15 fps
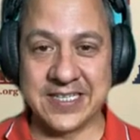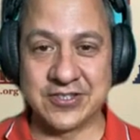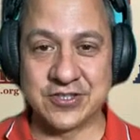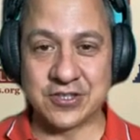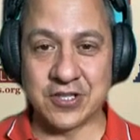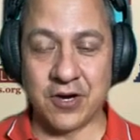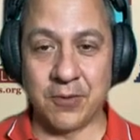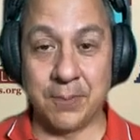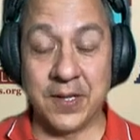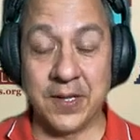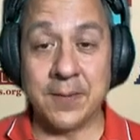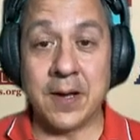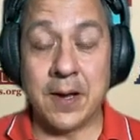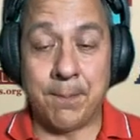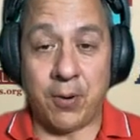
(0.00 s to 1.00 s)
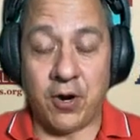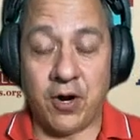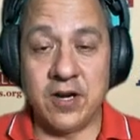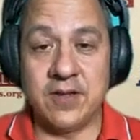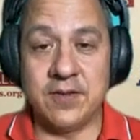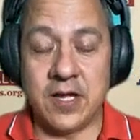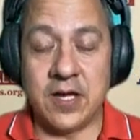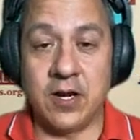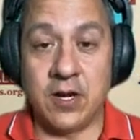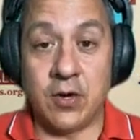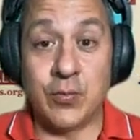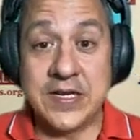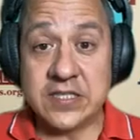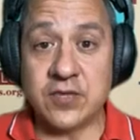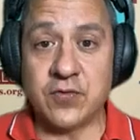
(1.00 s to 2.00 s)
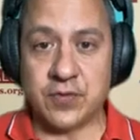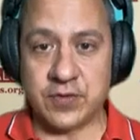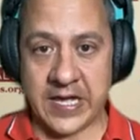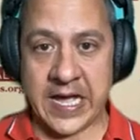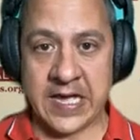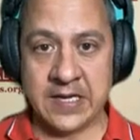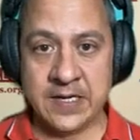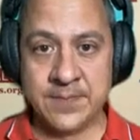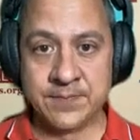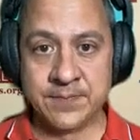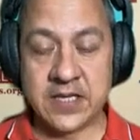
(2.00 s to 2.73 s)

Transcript: And so, but a reason for that